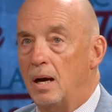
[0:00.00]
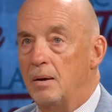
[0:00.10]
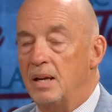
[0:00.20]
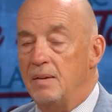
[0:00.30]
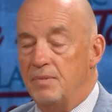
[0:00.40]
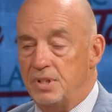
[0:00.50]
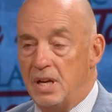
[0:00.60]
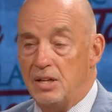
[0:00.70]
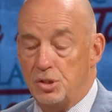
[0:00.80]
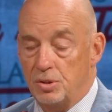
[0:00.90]

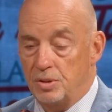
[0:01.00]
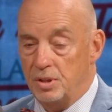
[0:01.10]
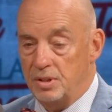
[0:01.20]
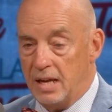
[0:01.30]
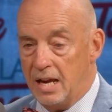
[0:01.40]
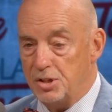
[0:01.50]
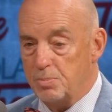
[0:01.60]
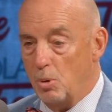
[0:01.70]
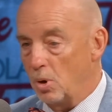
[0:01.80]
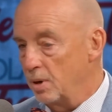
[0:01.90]
invitation on their
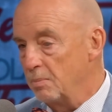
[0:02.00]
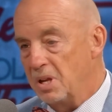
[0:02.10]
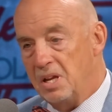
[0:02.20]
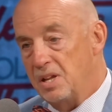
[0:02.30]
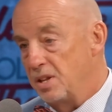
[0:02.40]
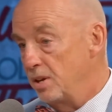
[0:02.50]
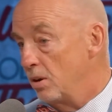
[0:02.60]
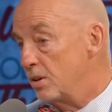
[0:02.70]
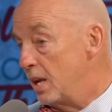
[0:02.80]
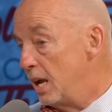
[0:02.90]
dashboard. Then
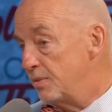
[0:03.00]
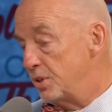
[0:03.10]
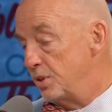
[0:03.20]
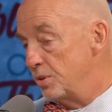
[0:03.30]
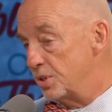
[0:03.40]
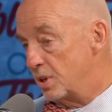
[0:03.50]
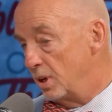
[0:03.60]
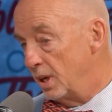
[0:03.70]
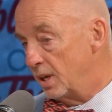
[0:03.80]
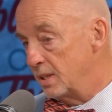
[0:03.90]
all they have to do is
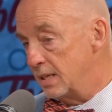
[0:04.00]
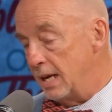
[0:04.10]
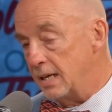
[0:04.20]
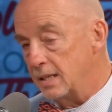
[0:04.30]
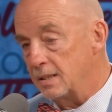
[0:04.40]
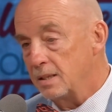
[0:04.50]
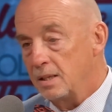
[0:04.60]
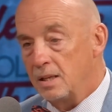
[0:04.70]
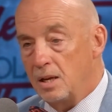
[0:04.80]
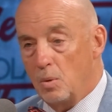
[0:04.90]
click and take it.
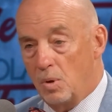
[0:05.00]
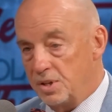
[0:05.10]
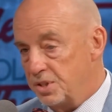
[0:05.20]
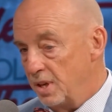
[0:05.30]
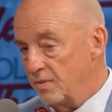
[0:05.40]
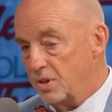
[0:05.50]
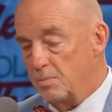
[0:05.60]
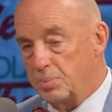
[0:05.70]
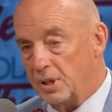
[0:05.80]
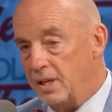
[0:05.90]
Once they've
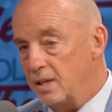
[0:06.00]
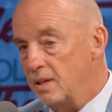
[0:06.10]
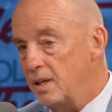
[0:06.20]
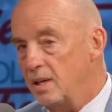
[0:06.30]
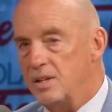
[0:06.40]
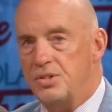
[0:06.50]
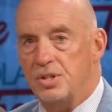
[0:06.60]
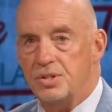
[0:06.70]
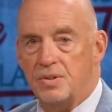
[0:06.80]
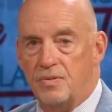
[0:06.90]
completed it, it's
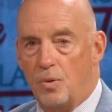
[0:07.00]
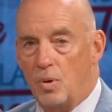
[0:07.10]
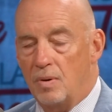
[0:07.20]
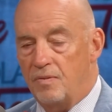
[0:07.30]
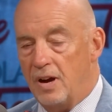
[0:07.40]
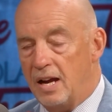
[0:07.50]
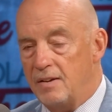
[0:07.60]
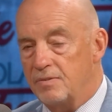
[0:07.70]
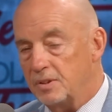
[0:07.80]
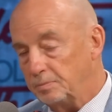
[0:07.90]
just a 4 or
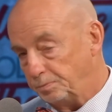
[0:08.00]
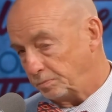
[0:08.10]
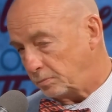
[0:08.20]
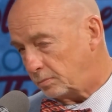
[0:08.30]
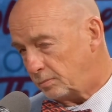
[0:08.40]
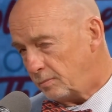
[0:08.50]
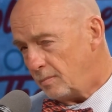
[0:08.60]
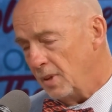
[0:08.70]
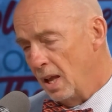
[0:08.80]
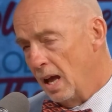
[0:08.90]
5
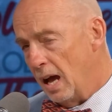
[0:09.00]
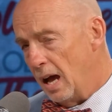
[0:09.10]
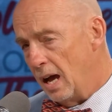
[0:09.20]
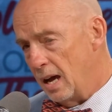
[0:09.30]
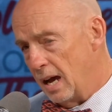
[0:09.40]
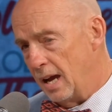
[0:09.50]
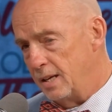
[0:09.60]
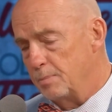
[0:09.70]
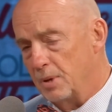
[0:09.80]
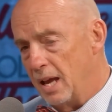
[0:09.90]

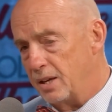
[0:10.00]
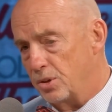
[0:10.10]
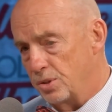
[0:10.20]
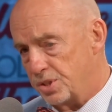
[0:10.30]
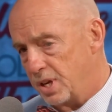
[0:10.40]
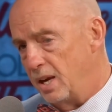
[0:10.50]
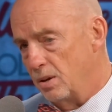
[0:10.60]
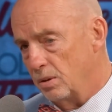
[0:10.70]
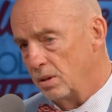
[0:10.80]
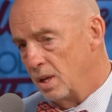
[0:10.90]
item Likert
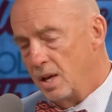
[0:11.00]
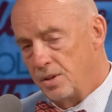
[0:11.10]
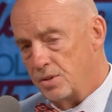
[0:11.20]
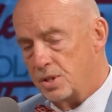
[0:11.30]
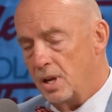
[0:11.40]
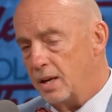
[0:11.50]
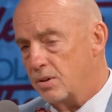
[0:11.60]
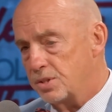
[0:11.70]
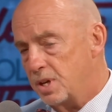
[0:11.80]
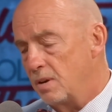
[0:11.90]
scale. There's a
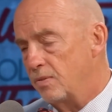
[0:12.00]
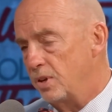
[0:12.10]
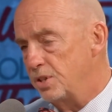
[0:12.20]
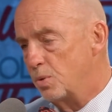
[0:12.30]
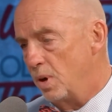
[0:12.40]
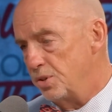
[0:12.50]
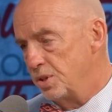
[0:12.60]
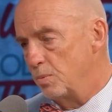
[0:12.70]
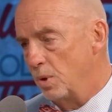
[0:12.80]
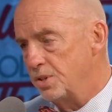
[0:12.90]
Likert scale for each
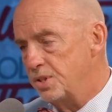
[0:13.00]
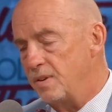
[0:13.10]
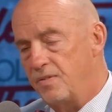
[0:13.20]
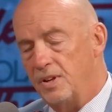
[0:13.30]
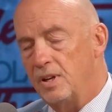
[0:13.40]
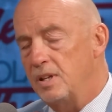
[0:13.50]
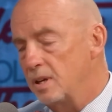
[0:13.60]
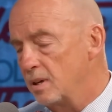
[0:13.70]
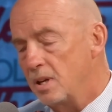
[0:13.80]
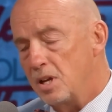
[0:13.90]
question. Once they fill in the